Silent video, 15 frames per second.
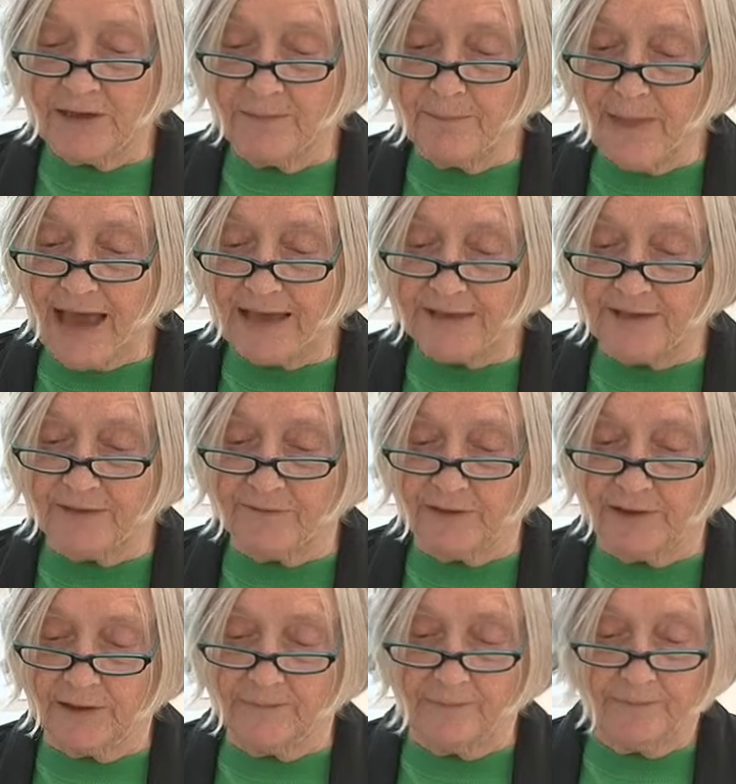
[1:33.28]
it
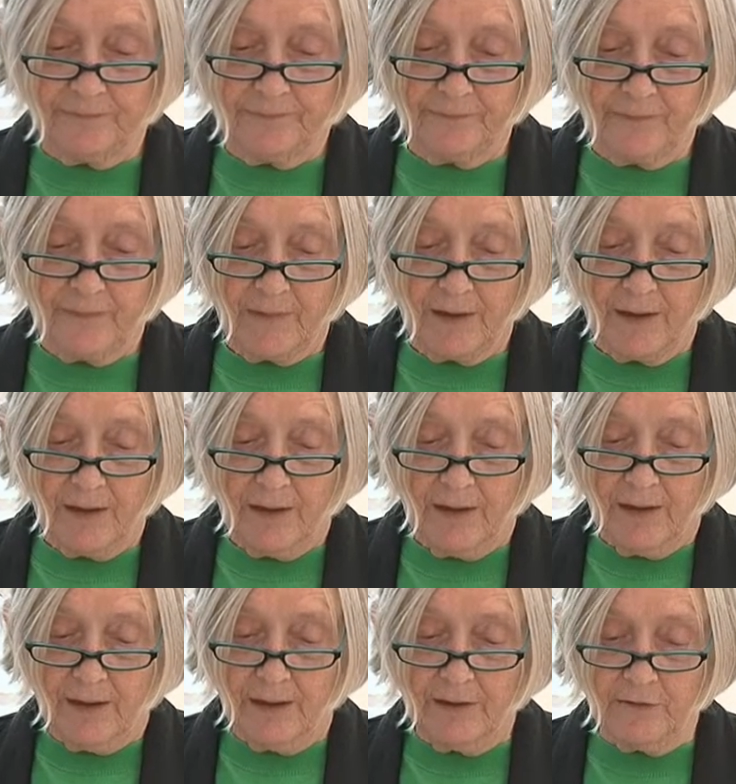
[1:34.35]
massively.
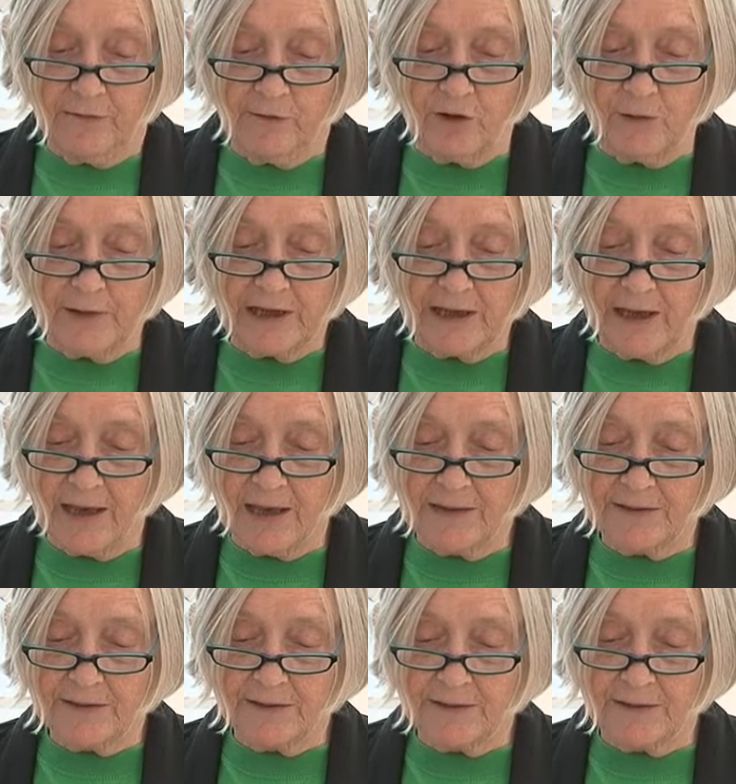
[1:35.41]
In the former
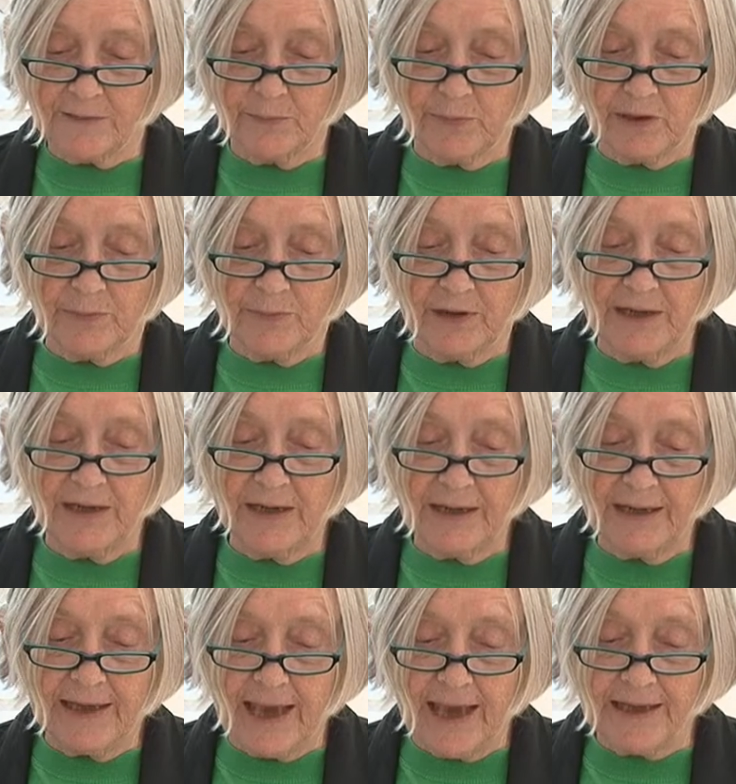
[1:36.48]
case, Zimbabwe
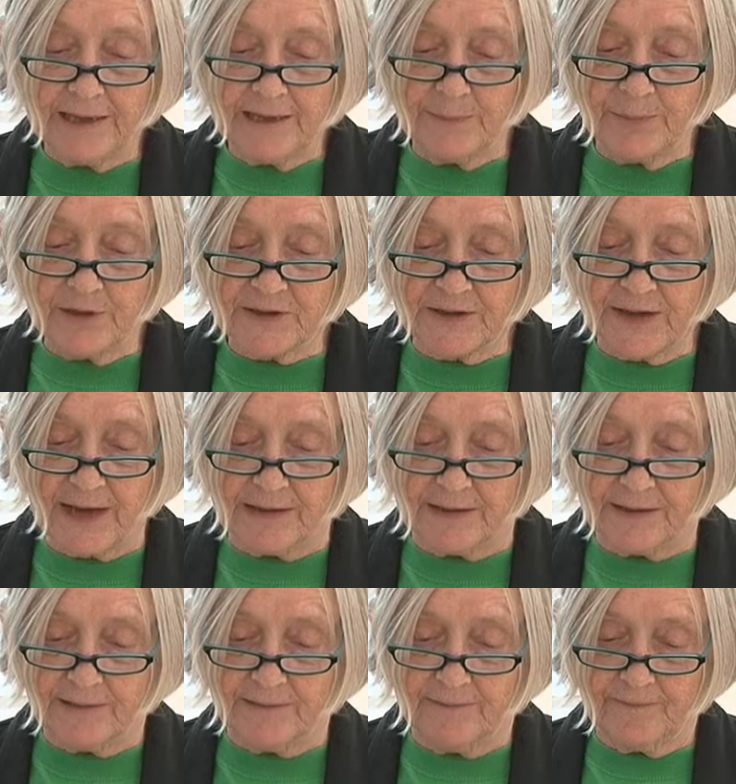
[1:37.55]
nearly 80%.
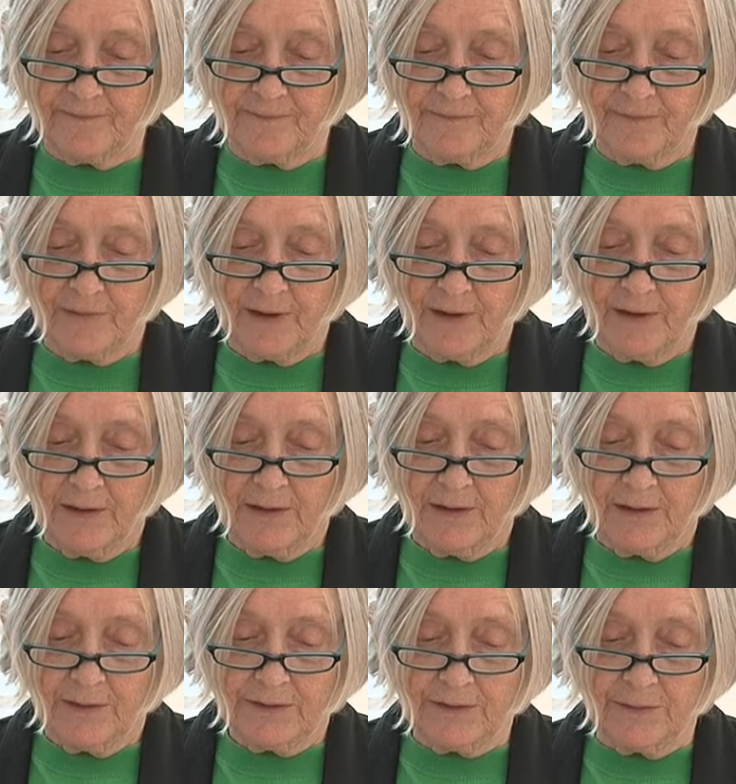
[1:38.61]

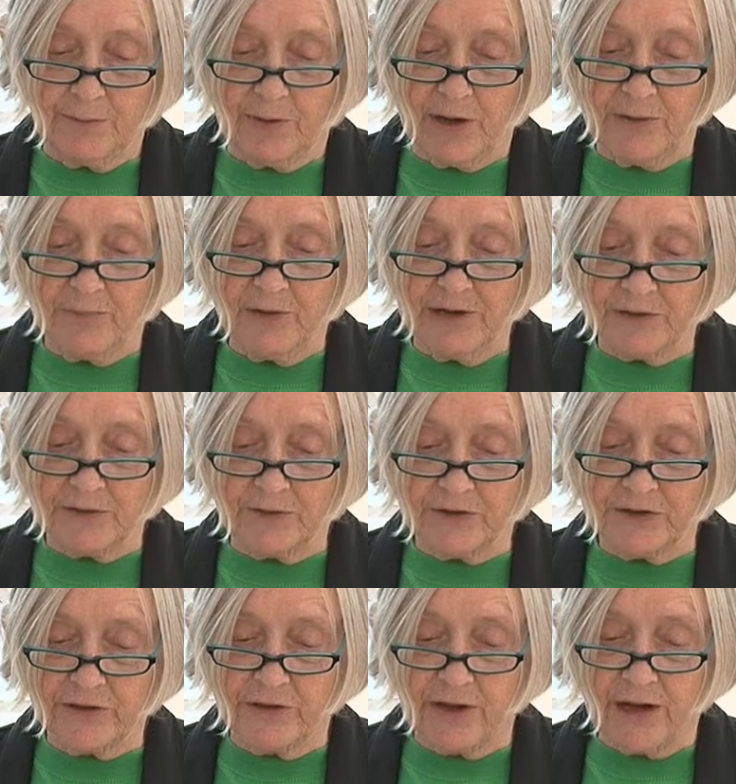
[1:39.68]
Zimbabwe has
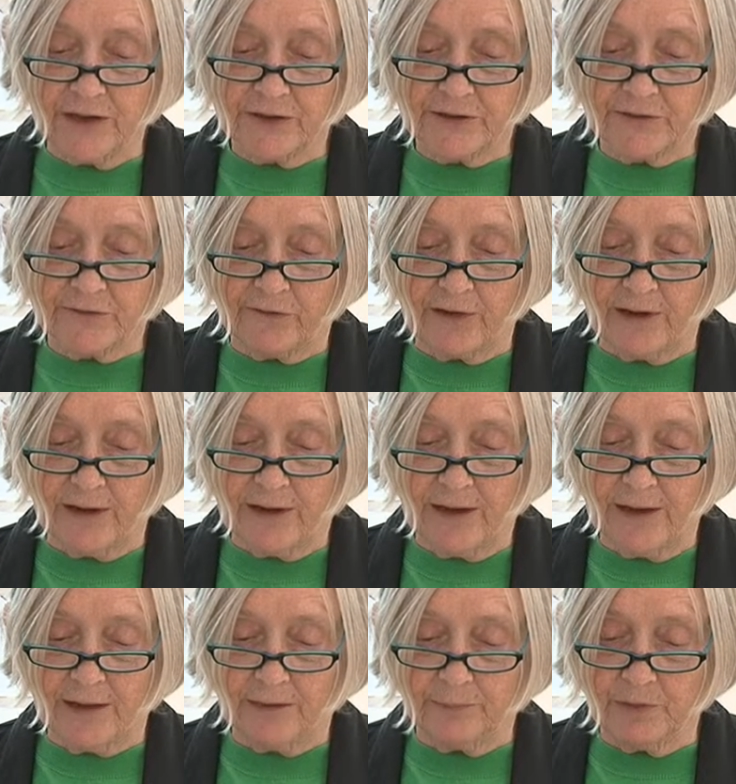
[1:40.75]
also asked for our
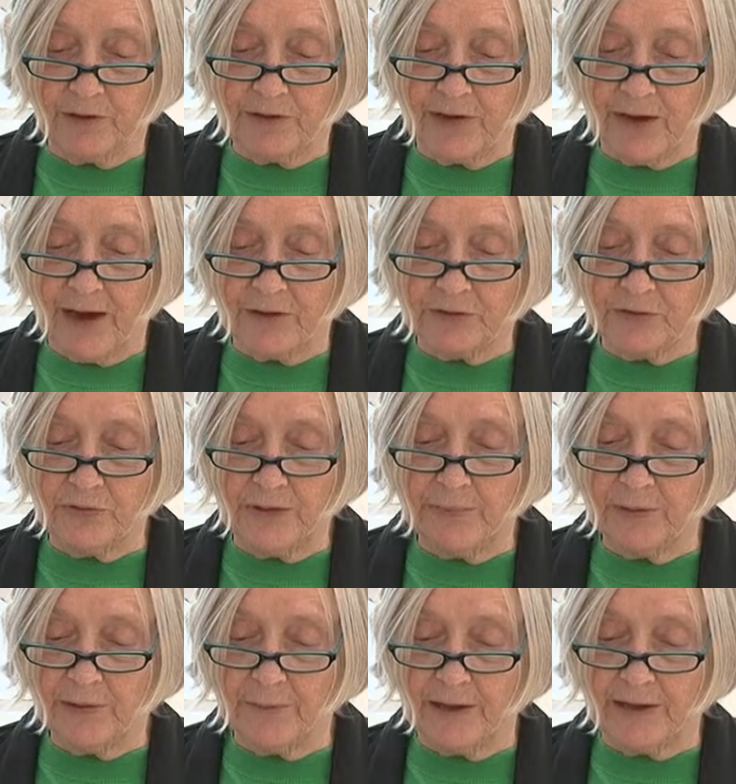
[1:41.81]
help on how to
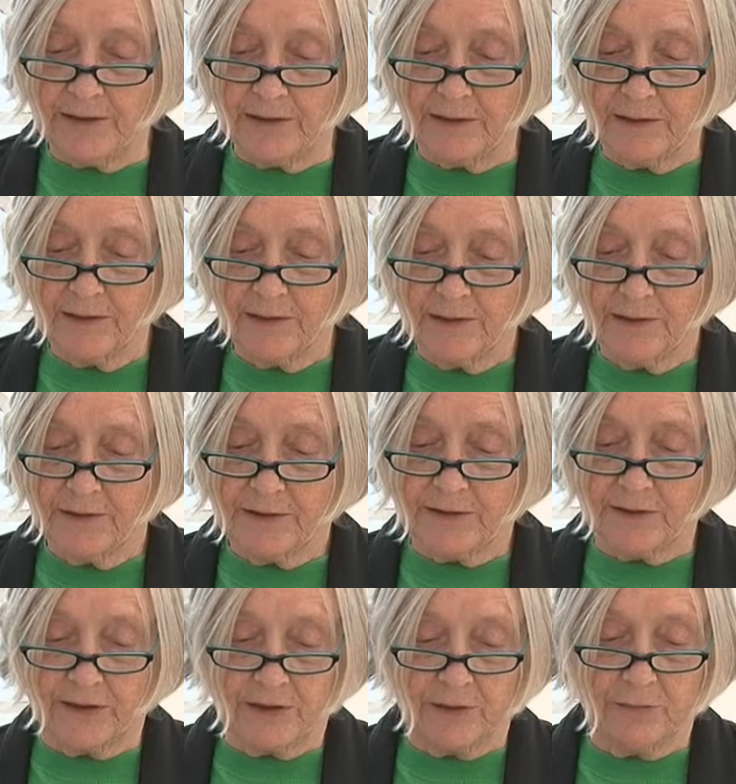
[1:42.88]
implement
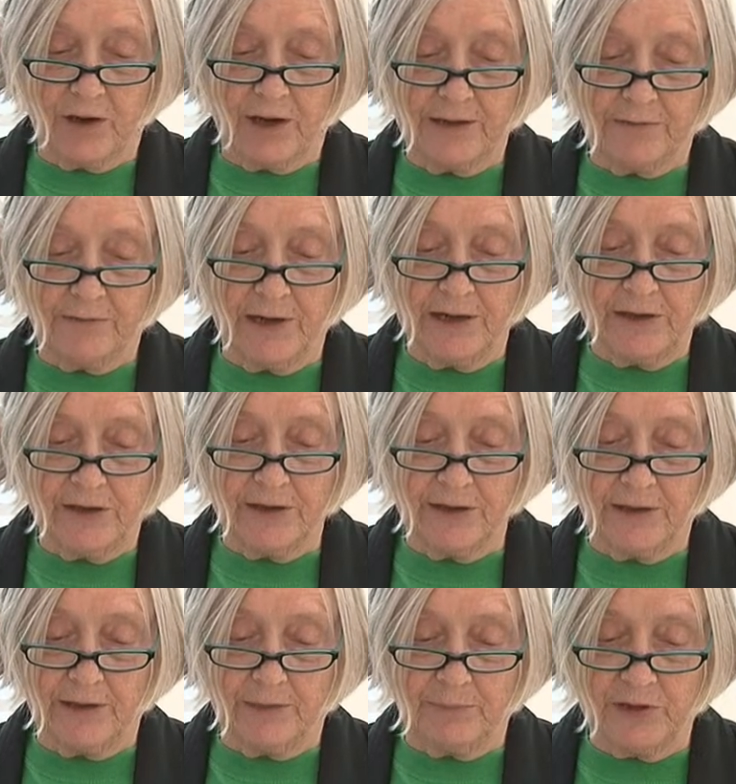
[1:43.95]
such a wide-ranging
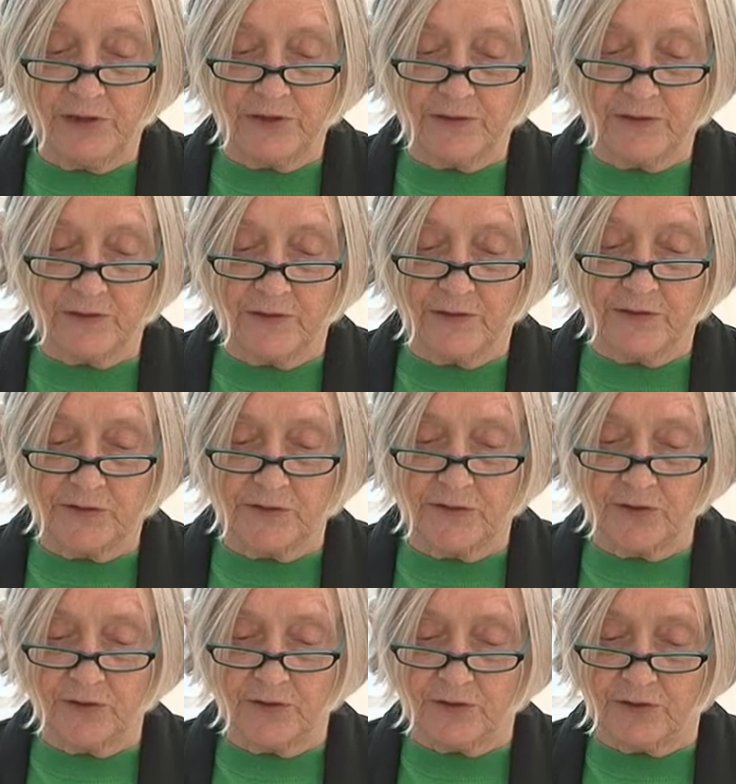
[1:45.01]
and ambitious
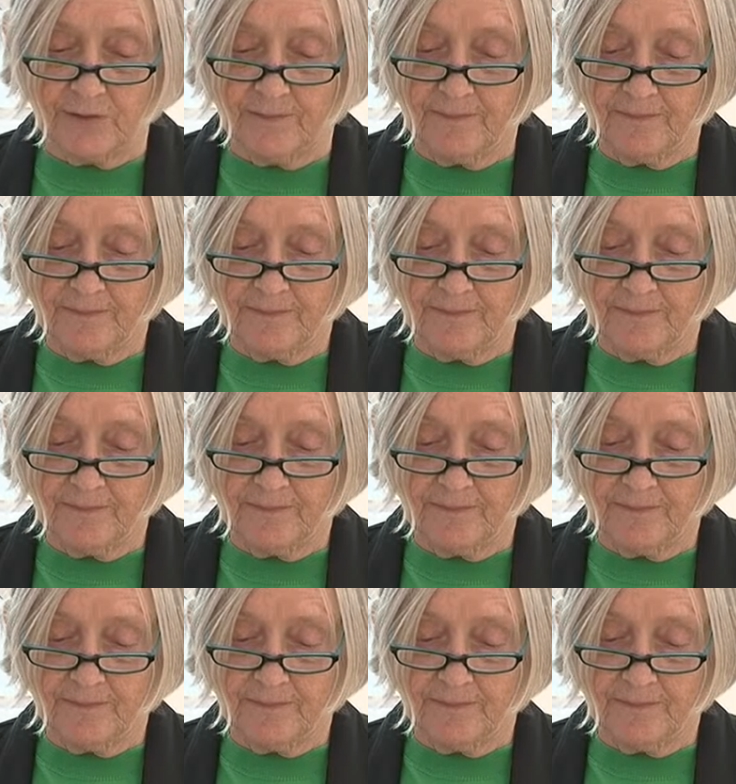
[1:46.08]
constitution,